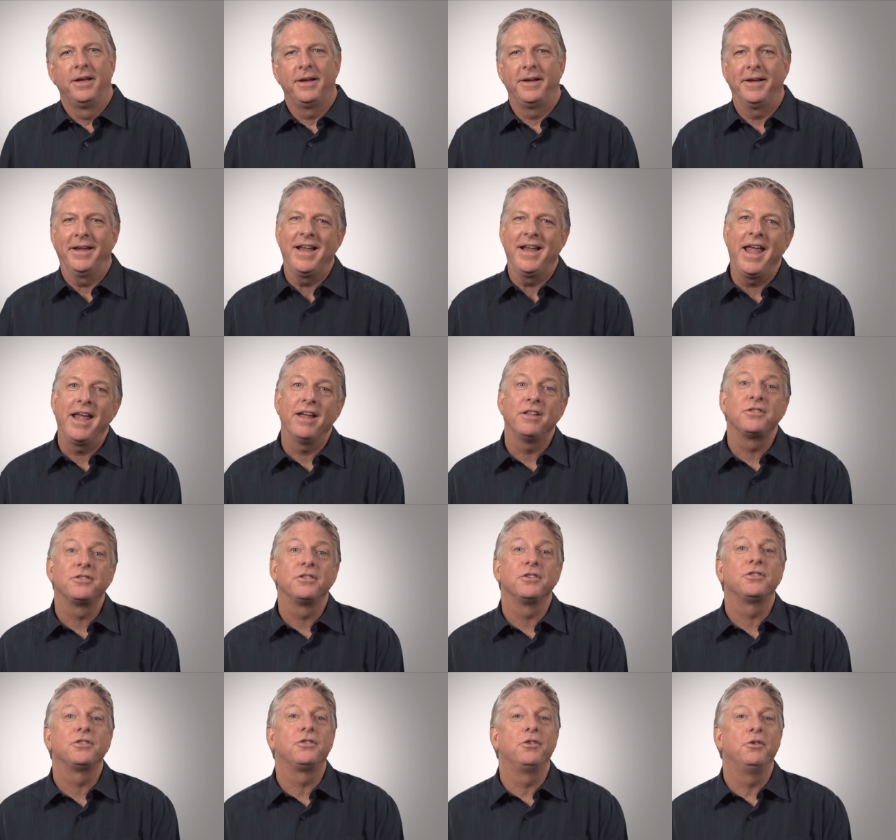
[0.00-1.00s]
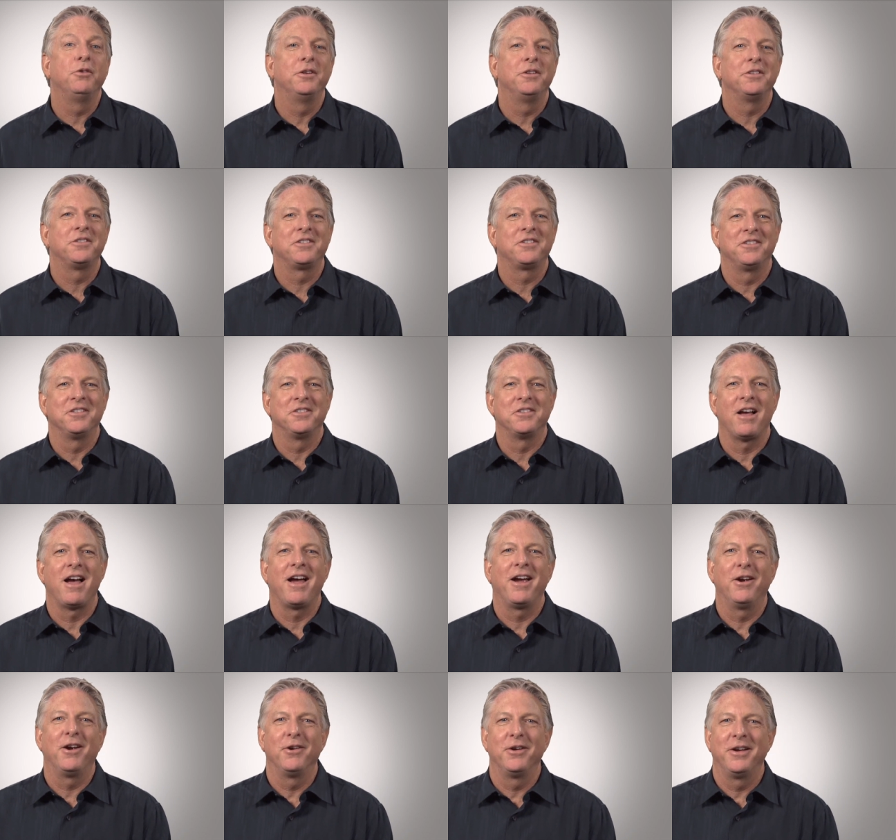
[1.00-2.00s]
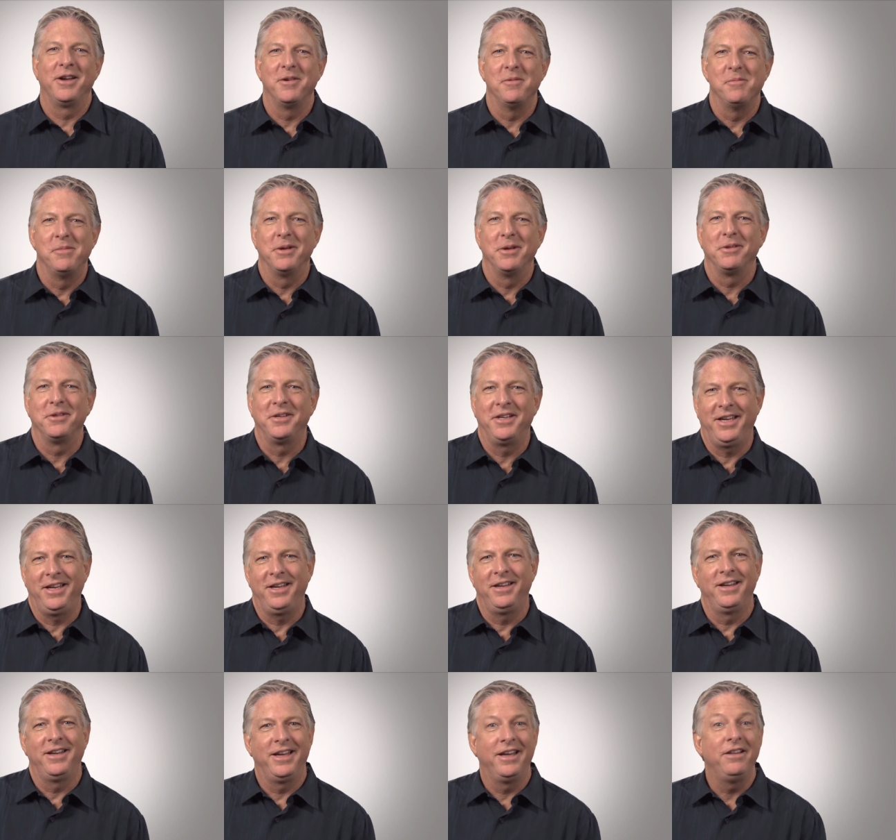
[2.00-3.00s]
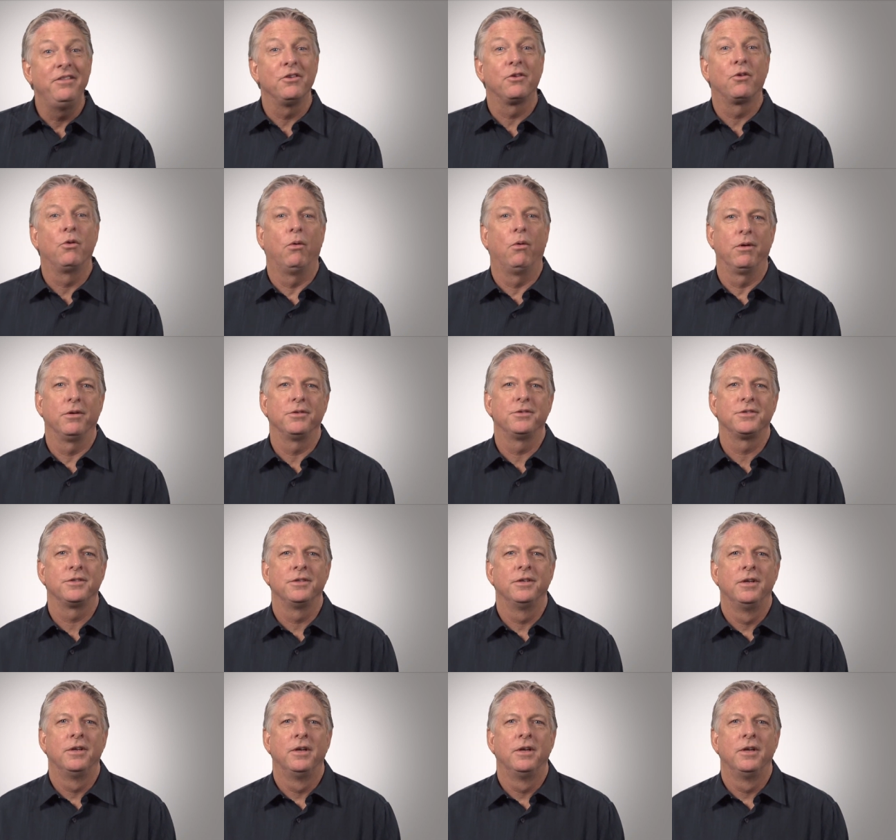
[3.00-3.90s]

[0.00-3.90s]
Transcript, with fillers: uh, enhance the student's desire and ability in the course.